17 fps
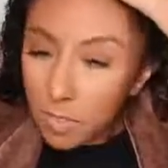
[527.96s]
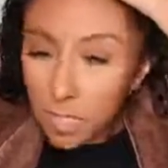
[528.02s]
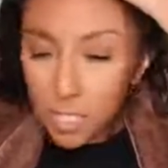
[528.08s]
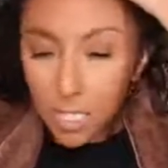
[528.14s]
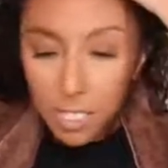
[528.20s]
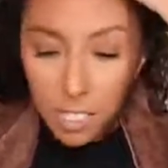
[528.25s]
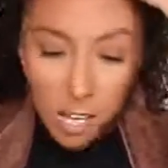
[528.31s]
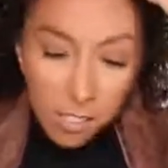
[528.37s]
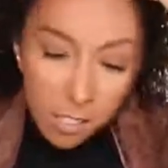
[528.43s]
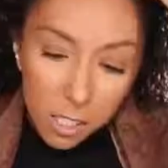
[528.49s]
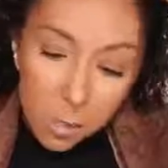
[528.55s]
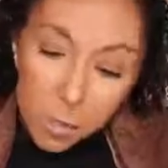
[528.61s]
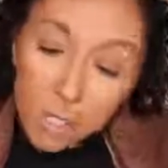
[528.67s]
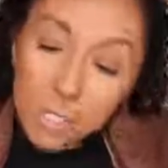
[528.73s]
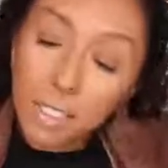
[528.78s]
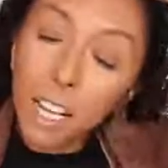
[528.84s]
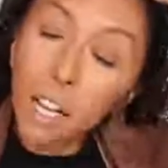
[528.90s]
This is also
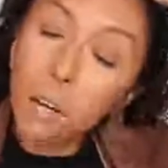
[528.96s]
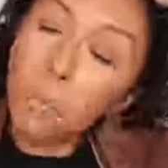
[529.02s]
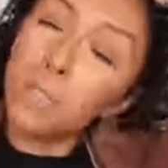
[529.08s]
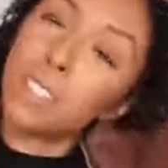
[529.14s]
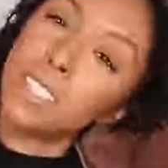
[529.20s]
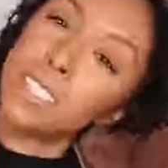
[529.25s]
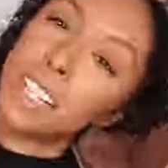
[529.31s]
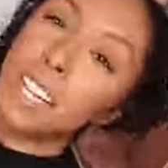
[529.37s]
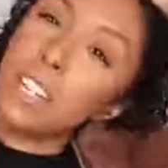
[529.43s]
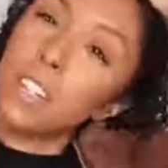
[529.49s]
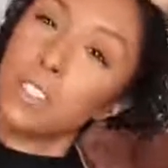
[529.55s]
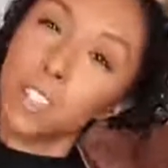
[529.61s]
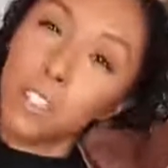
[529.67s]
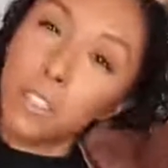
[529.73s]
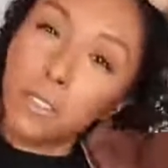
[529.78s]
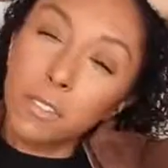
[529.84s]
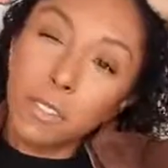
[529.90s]
supposed to help with
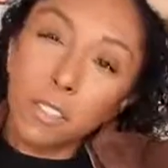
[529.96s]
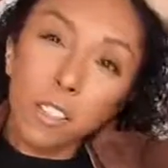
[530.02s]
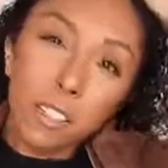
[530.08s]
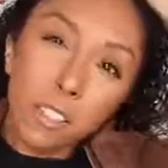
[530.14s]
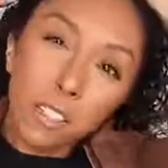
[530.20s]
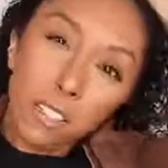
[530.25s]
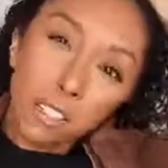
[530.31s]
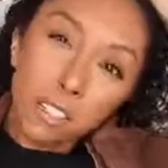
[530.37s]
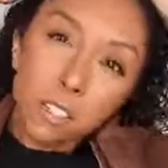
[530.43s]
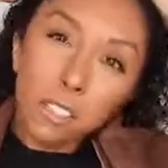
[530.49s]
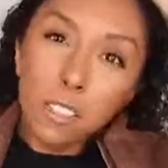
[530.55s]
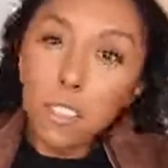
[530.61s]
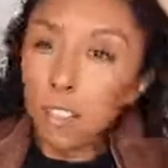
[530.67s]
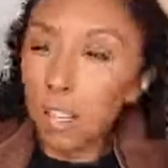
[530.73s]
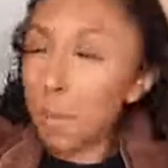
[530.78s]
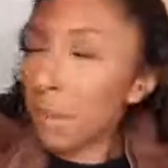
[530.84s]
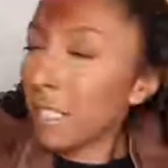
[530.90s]
dandruff,
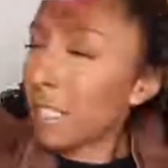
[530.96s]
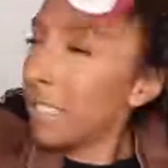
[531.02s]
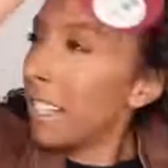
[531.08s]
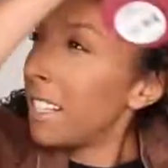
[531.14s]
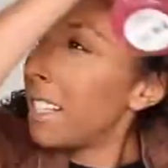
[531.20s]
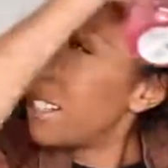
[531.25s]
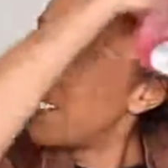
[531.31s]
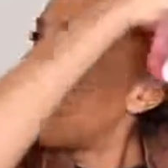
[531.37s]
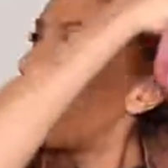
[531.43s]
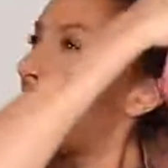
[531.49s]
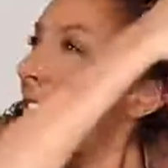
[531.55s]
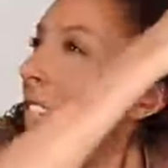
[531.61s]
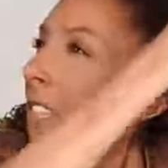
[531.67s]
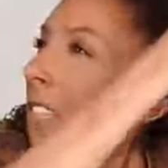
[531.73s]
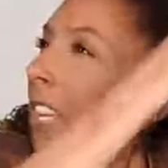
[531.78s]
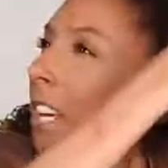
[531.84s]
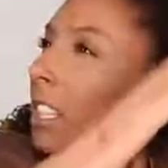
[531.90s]
so I'm excited to see
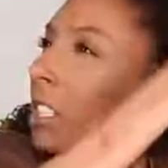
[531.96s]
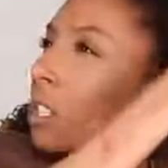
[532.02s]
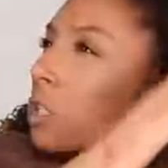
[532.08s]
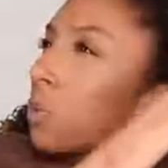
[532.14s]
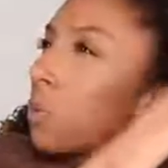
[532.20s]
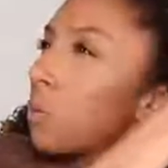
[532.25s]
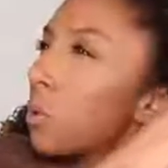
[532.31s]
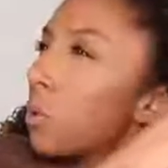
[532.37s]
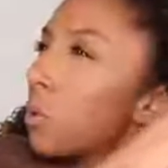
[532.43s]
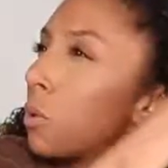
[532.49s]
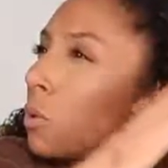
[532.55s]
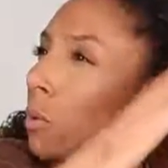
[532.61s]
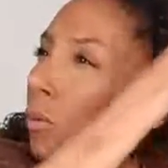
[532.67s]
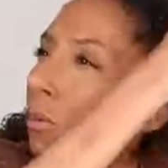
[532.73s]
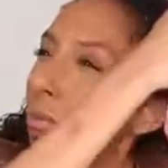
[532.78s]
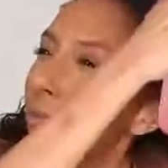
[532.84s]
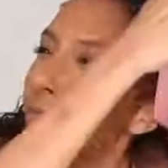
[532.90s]
if that's true.
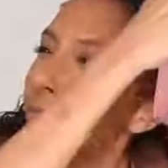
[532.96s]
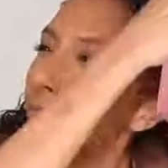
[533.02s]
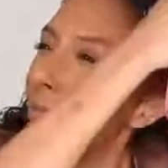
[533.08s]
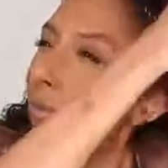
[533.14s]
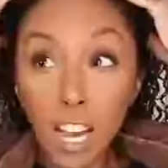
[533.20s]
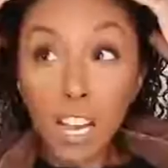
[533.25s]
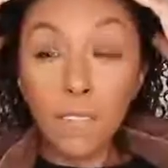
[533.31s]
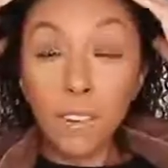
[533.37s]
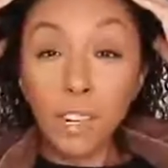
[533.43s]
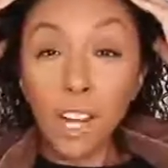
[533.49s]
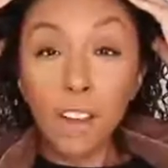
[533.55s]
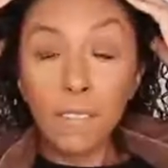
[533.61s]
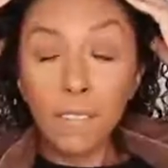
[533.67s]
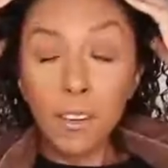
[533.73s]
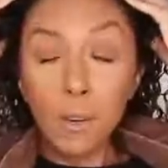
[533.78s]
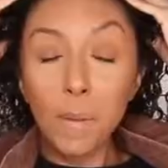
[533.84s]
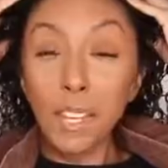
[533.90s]
Now, if you're
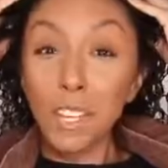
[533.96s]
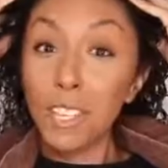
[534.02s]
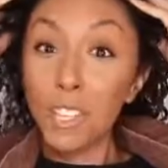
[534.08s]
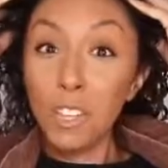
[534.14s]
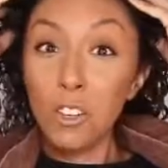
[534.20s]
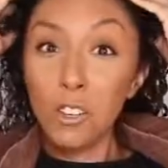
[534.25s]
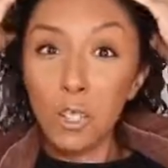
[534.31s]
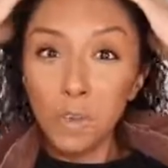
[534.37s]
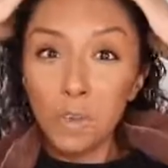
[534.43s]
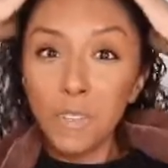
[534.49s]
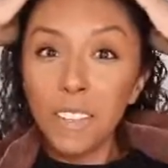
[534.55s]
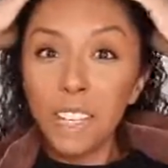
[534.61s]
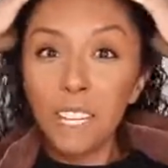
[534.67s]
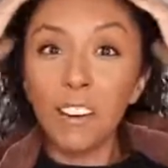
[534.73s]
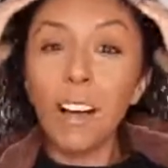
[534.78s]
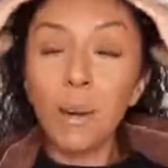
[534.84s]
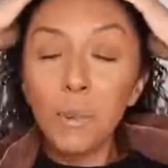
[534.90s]
not filming a YouTube
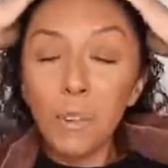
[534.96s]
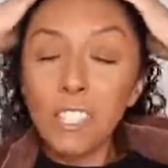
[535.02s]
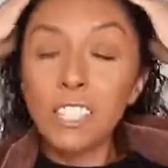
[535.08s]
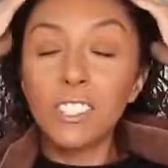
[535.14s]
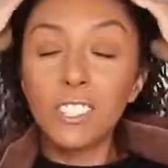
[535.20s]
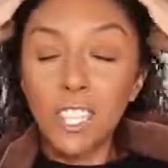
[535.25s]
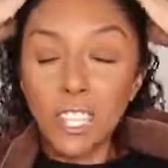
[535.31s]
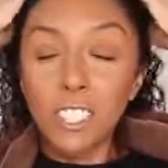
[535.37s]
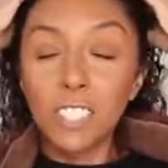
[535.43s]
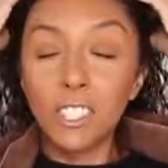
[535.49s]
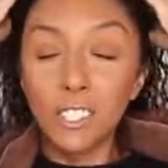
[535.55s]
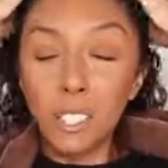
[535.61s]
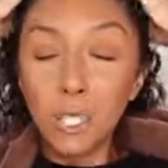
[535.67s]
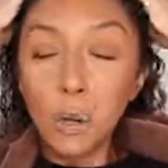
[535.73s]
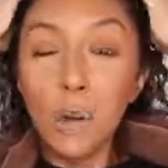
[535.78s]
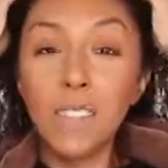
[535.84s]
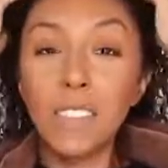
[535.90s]
video, I would suggest
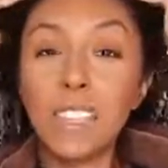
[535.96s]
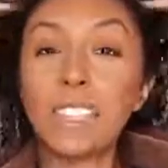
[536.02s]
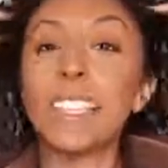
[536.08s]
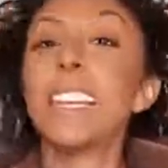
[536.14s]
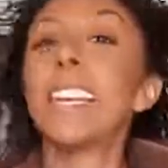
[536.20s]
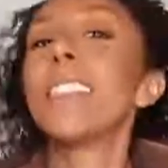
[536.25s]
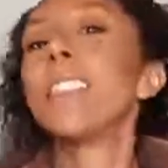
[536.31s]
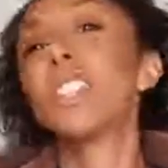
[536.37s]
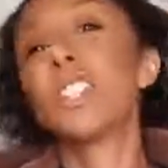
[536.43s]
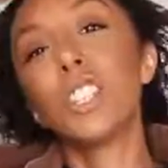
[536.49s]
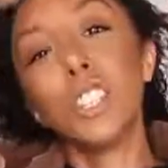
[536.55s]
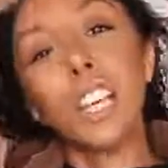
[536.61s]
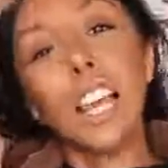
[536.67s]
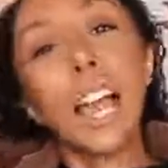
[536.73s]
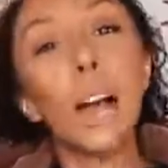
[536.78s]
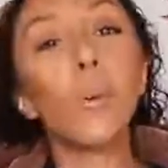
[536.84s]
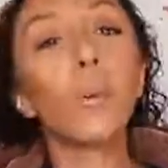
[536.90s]
just doing this in the
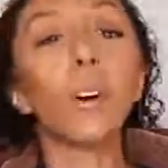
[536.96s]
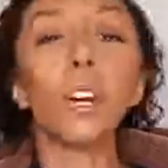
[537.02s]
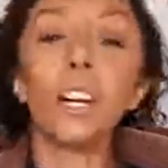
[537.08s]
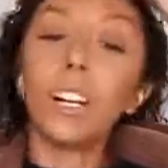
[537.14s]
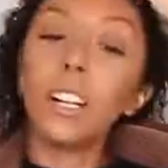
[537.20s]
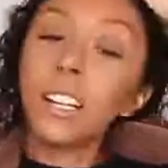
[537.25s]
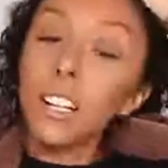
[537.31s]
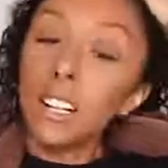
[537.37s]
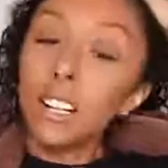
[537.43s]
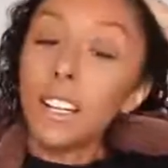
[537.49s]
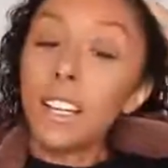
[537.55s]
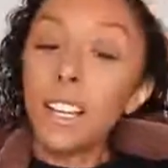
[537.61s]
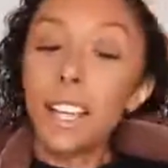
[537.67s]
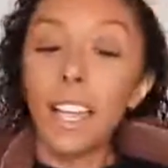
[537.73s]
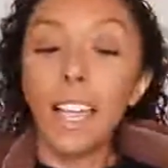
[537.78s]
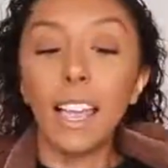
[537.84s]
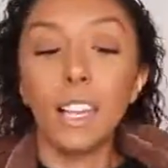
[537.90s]
shower,
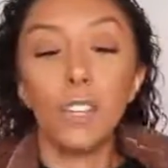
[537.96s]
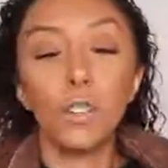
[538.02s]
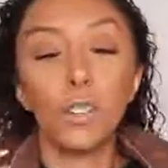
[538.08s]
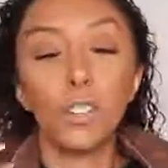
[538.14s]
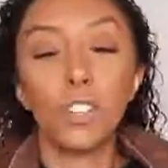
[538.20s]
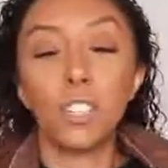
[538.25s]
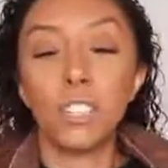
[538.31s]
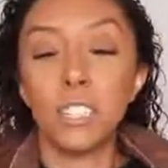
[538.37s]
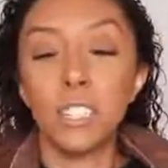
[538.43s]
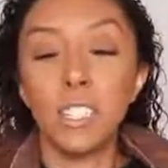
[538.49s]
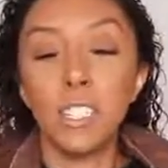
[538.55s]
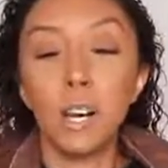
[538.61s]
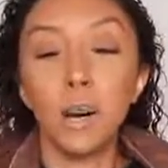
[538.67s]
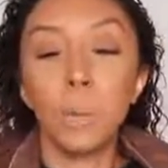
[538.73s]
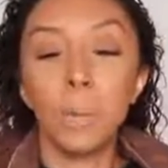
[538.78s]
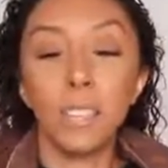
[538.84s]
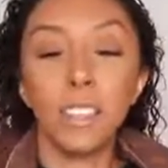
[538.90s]
and you could just
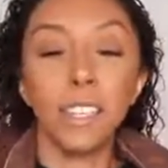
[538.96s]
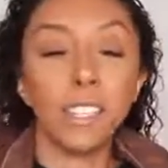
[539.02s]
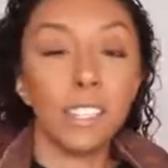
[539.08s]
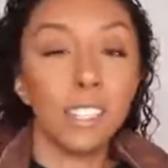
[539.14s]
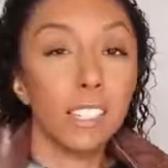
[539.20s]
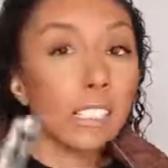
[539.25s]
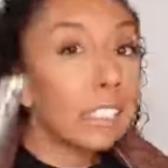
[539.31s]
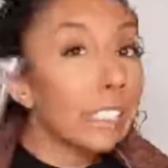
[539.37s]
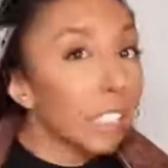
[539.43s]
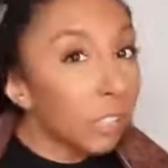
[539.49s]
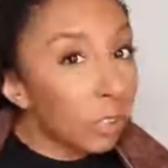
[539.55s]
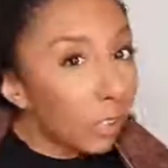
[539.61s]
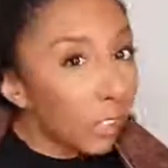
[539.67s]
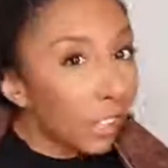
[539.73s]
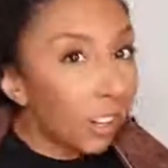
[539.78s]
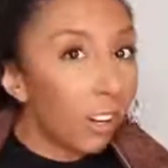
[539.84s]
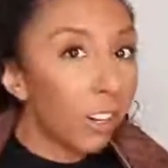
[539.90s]
dump this
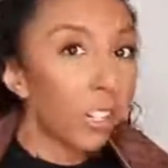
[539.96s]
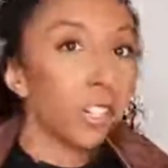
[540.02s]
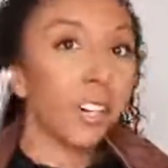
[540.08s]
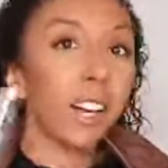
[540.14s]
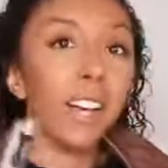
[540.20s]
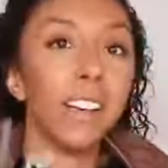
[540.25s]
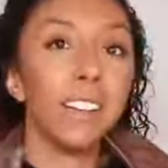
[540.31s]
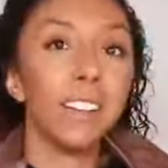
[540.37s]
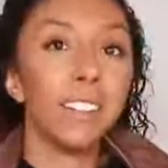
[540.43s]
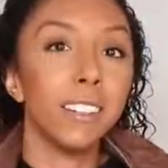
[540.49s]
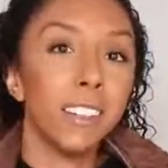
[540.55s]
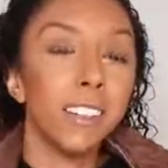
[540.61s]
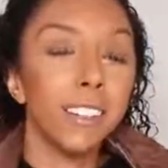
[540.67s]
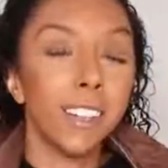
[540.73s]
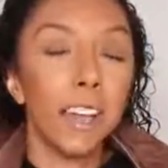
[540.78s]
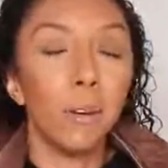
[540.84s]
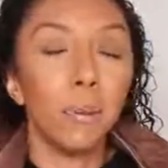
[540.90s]
literally on your head,
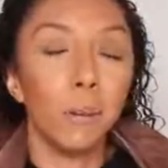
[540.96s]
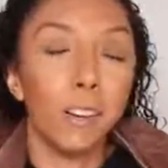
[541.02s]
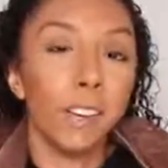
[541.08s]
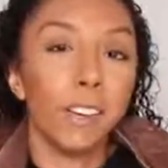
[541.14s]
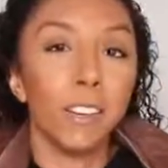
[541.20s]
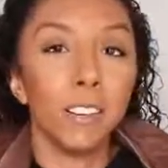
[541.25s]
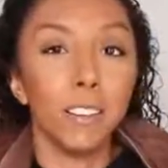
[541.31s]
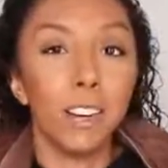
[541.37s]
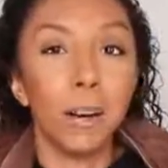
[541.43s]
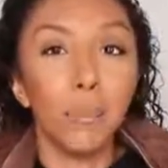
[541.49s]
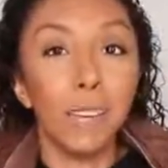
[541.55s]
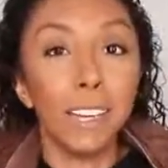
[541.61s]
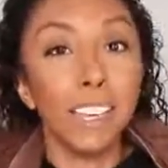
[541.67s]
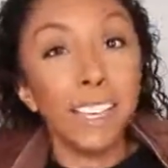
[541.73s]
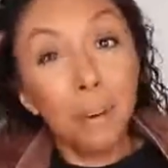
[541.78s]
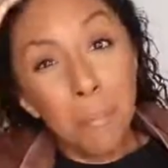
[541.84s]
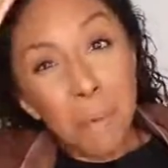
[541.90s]
and that way you're not
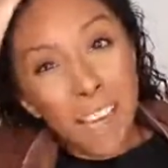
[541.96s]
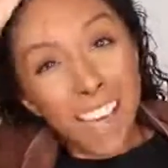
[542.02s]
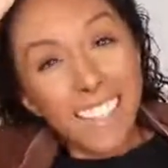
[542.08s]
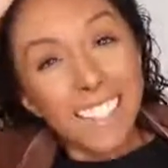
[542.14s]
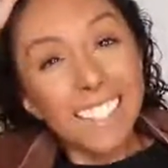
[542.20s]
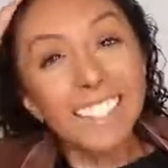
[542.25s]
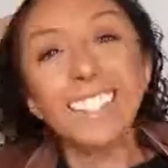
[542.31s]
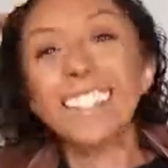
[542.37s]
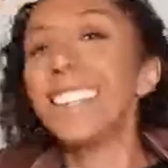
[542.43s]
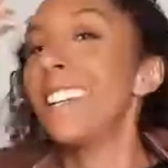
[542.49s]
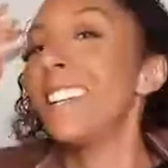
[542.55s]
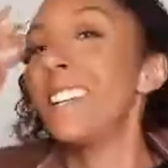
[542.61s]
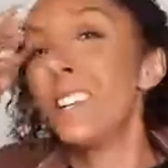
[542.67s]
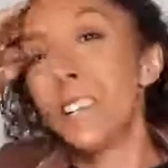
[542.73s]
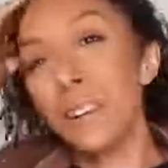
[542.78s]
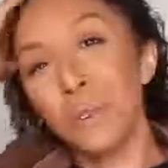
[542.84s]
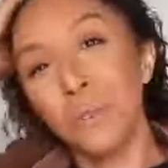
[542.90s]
making a mess
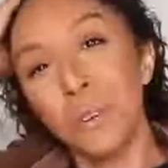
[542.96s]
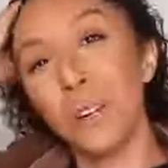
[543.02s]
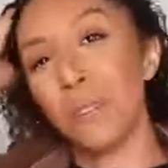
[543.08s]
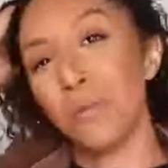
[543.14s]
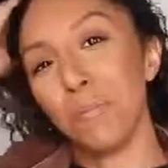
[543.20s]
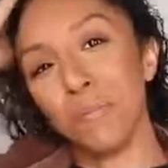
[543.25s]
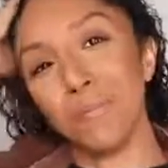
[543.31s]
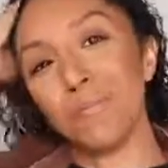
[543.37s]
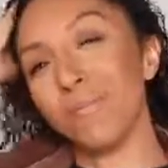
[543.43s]
in your room.